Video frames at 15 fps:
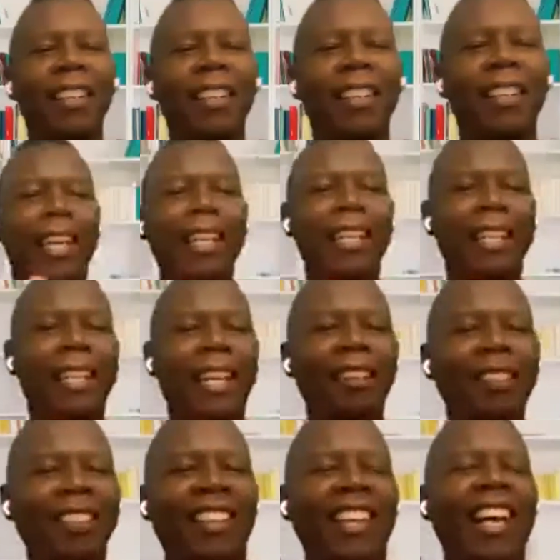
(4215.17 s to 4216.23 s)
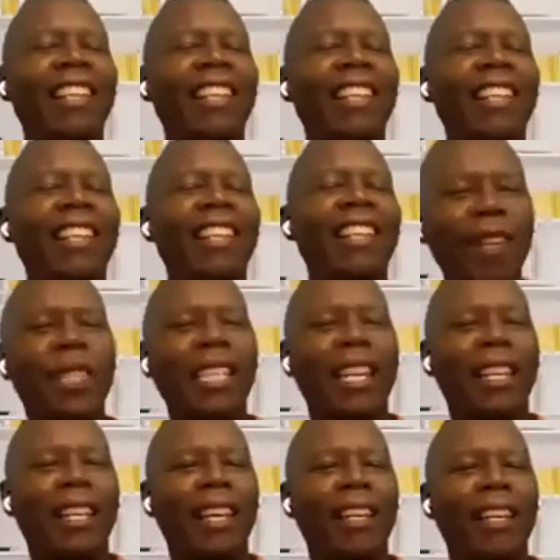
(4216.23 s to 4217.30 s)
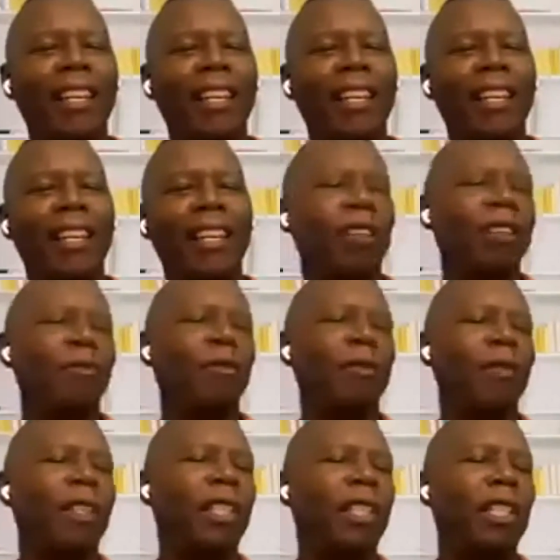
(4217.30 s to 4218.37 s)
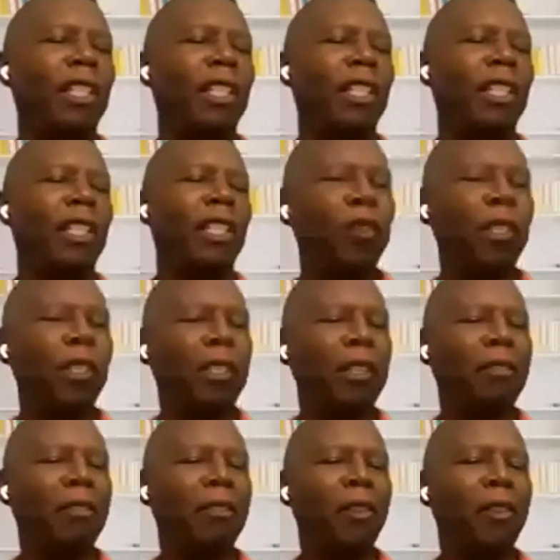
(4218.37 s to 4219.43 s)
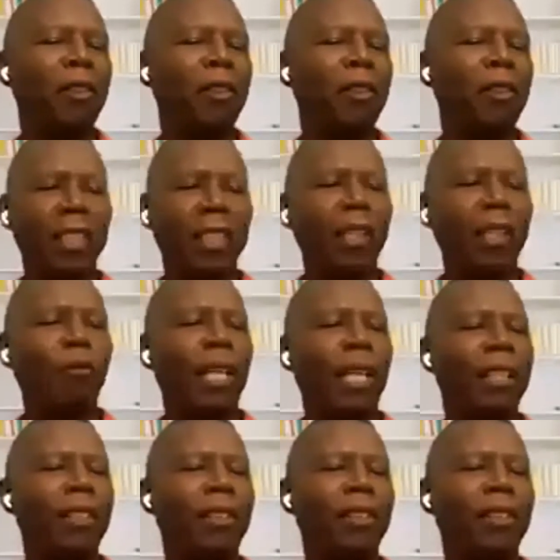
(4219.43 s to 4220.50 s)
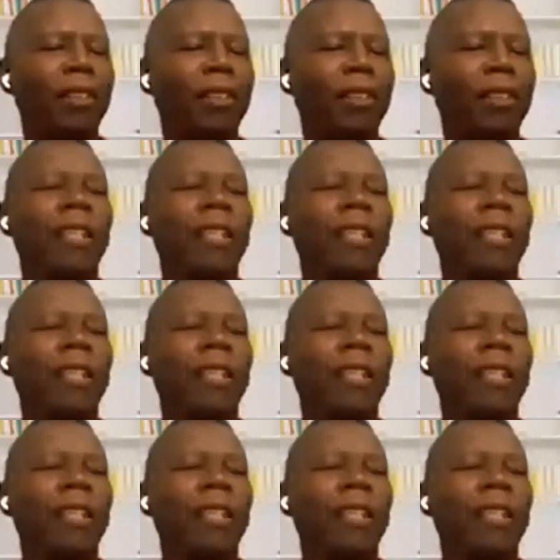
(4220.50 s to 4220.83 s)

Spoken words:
There you go. As long as you keep saying that. Now, do you have children or siblings? Yes. Or